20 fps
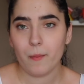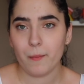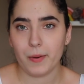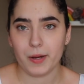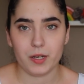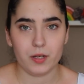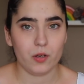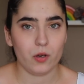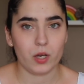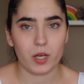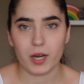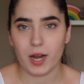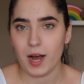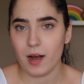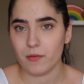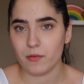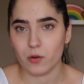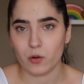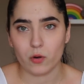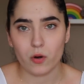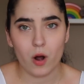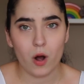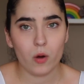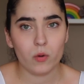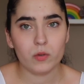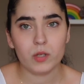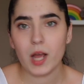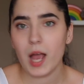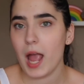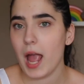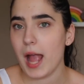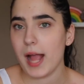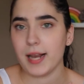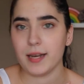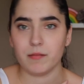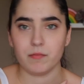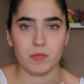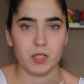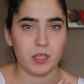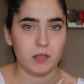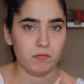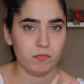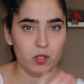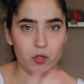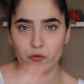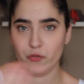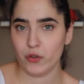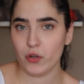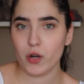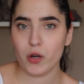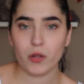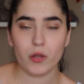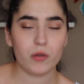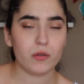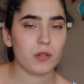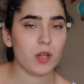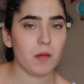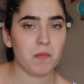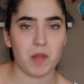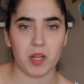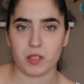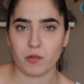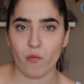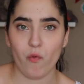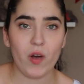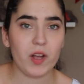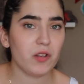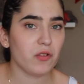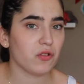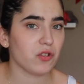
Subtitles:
but you can have your own, and if you don't use them, that's fine.